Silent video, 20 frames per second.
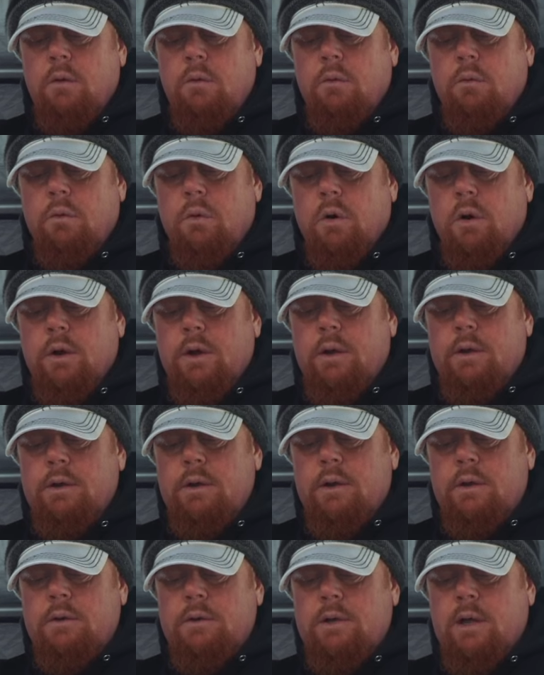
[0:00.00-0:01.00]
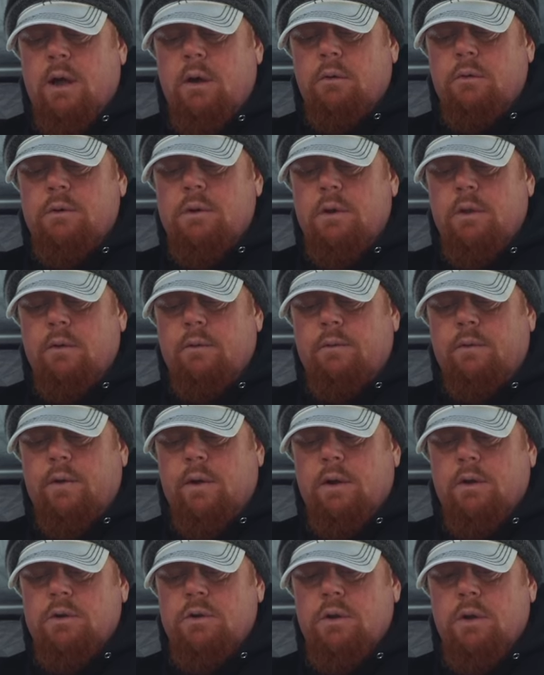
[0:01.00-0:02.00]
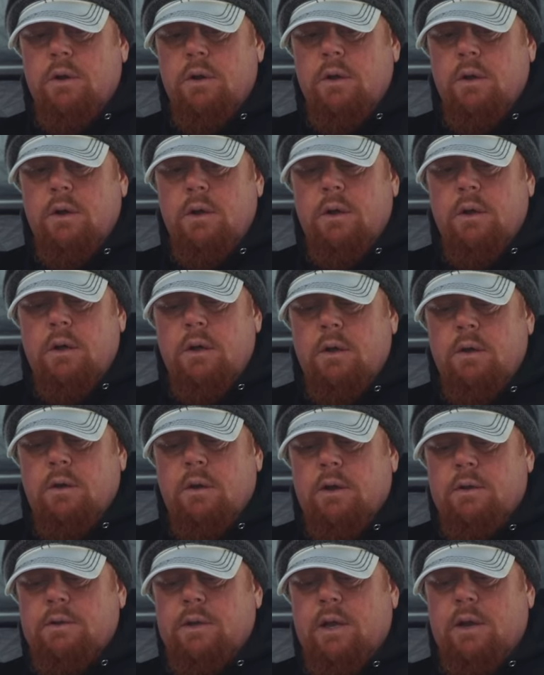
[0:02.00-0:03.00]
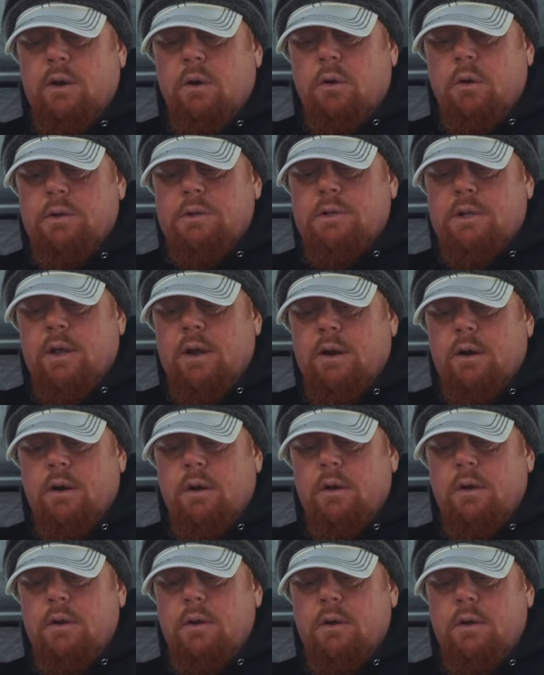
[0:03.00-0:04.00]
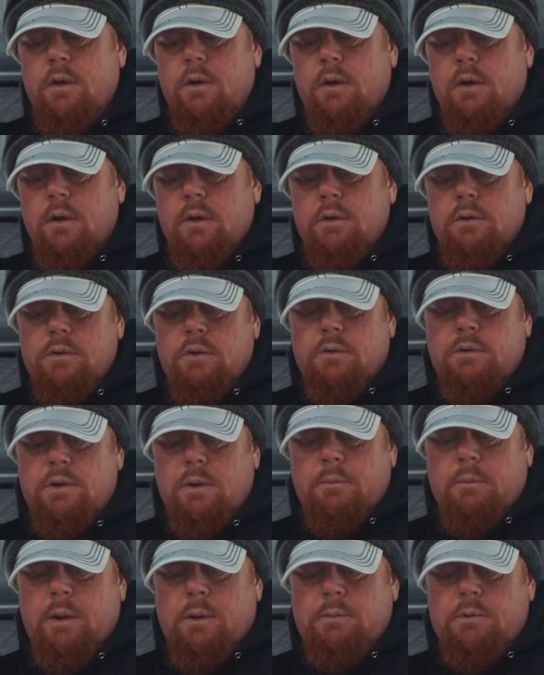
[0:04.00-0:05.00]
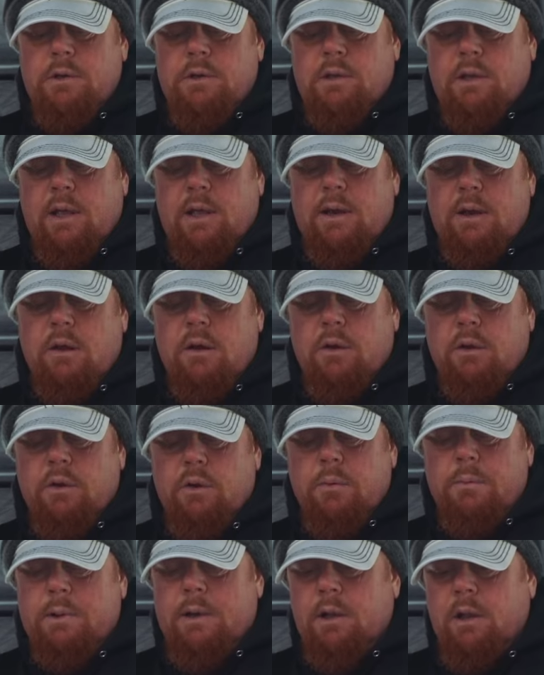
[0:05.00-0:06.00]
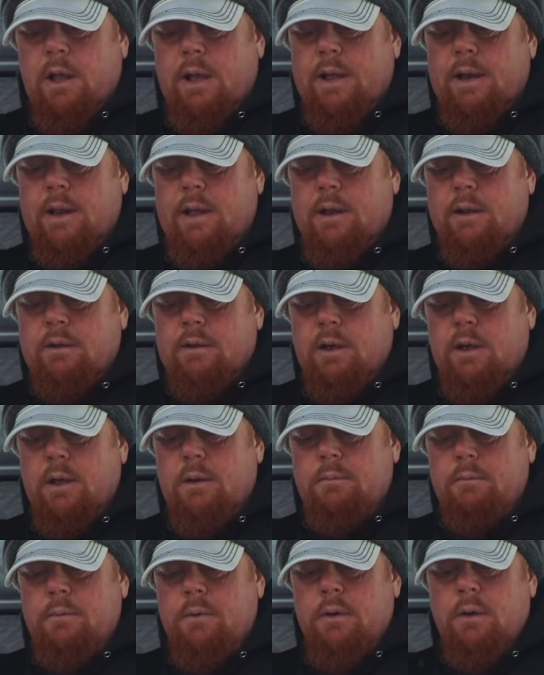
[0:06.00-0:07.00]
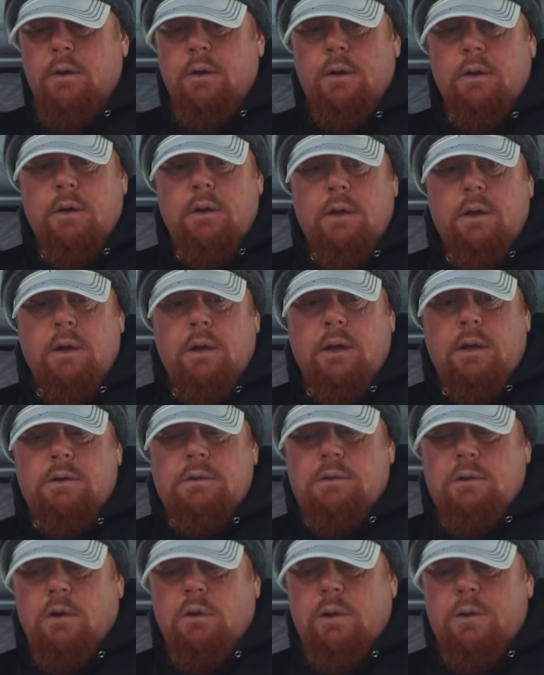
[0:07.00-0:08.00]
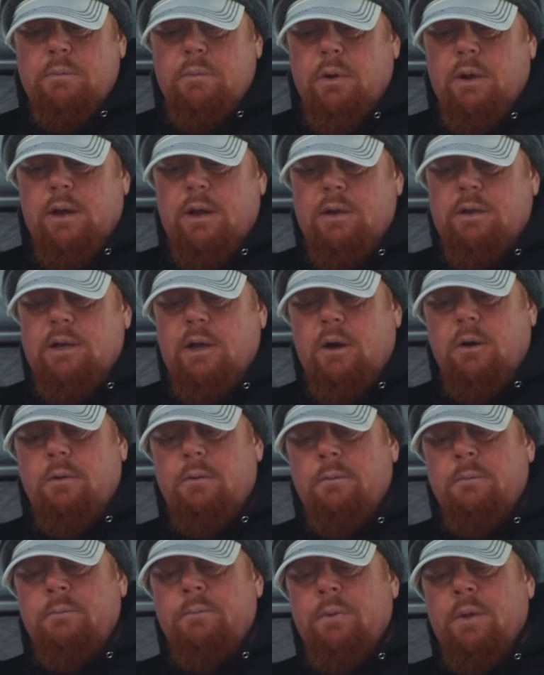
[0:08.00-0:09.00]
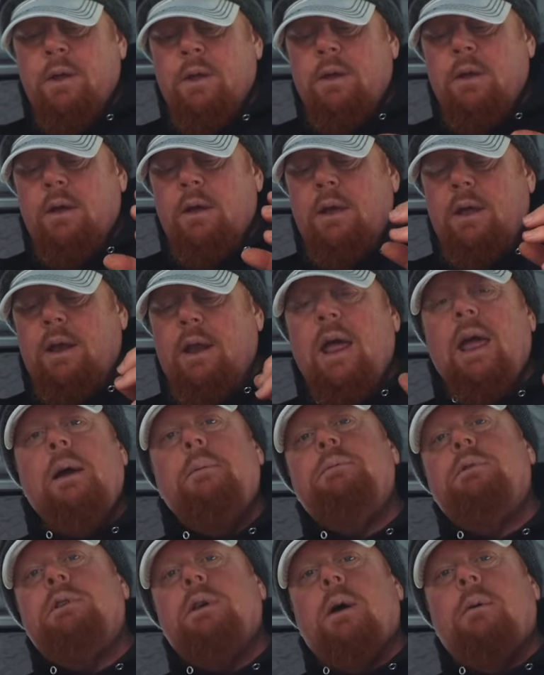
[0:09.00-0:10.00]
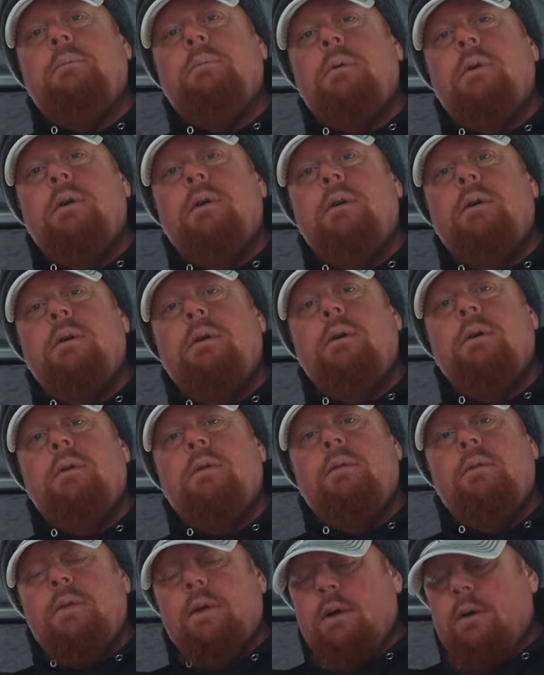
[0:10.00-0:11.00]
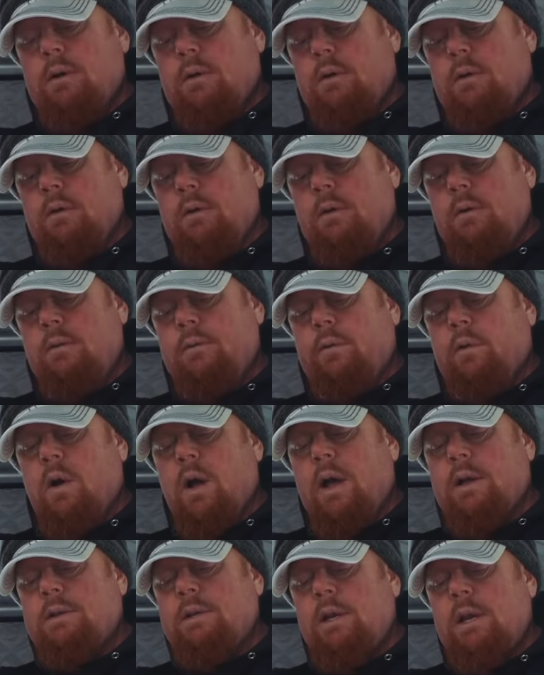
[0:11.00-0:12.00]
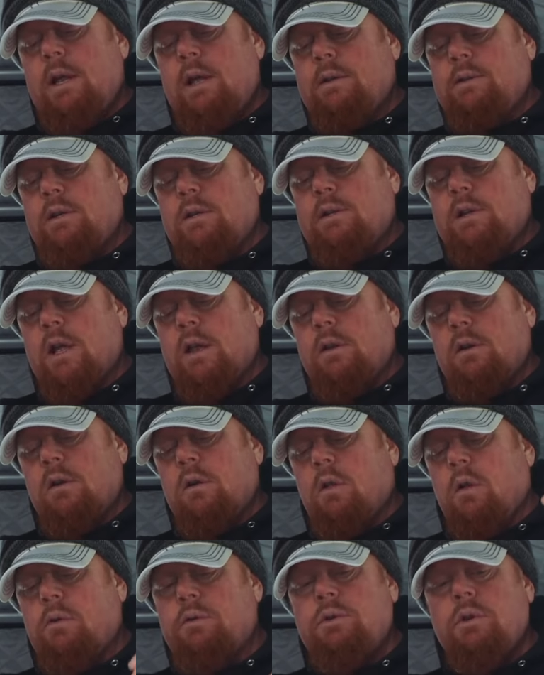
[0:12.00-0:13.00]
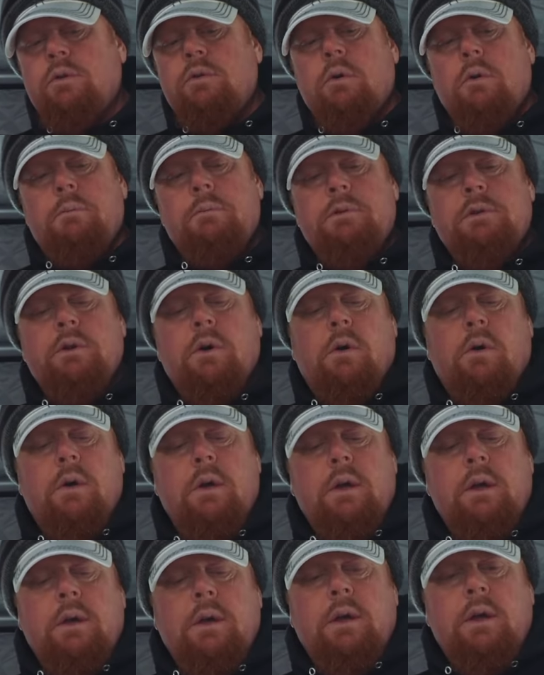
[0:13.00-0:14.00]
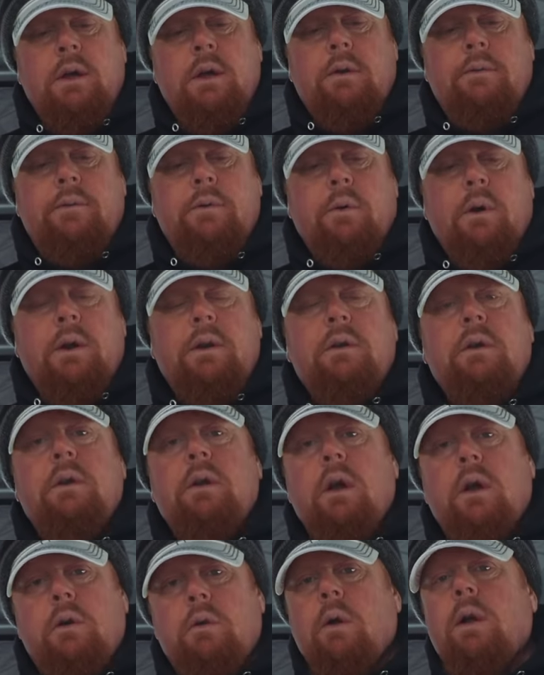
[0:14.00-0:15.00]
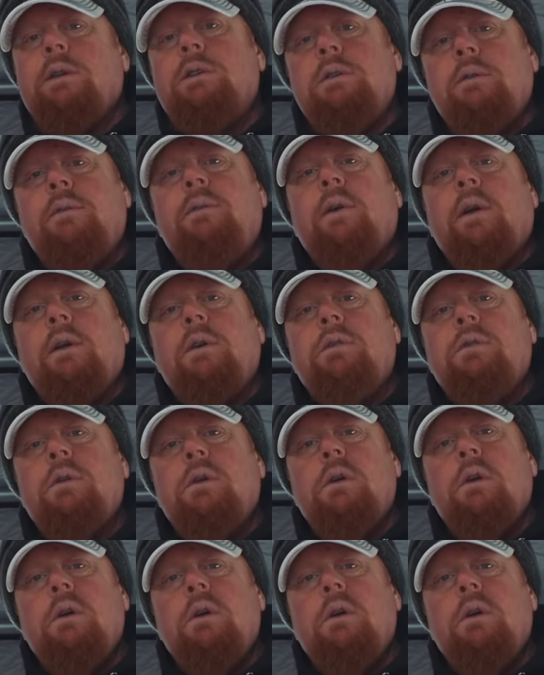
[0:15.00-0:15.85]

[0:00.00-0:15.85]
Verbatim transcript: work it down to the fish because they know it's there. So sometimes just letting out a little bit of line at a time and slowly bringing it down it amps up their ferocity as it's getting closer to them. So if you want aggressive fish,